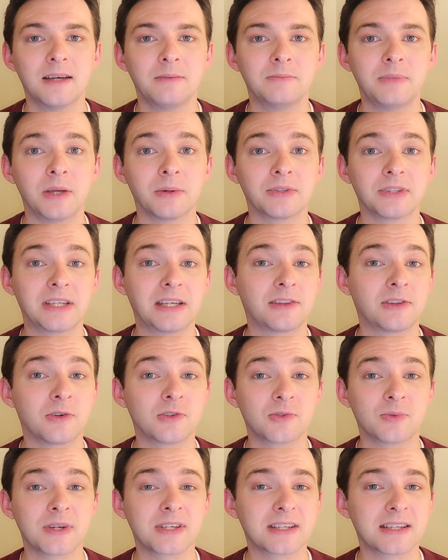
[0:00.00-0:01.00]
be able to get
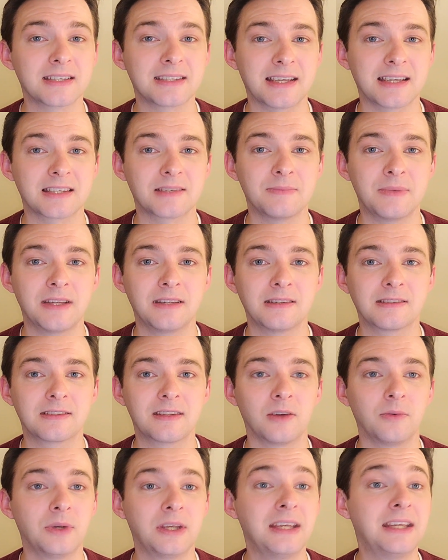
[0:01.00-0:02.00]
those risk assessments
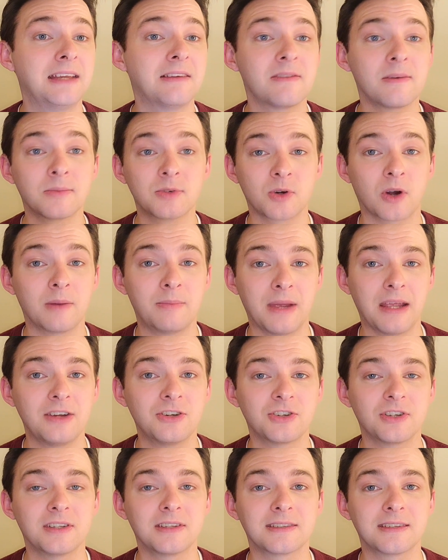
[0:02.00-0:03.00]
so that we could give them to our
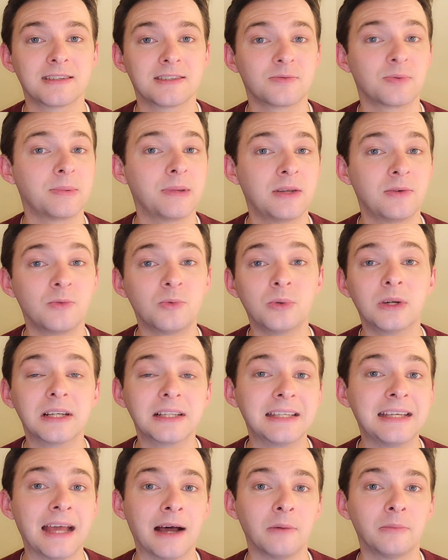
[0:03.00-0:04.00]
patients. It's been
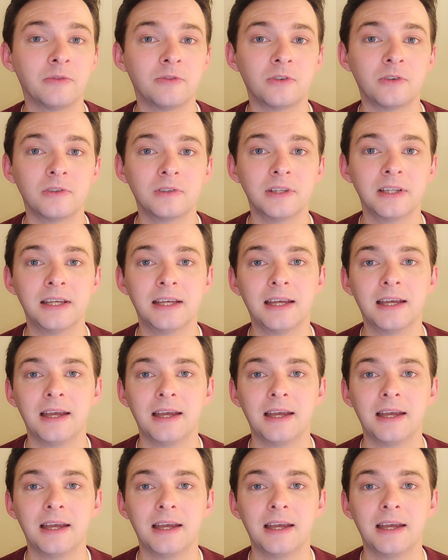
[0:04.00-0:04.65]
really helpful.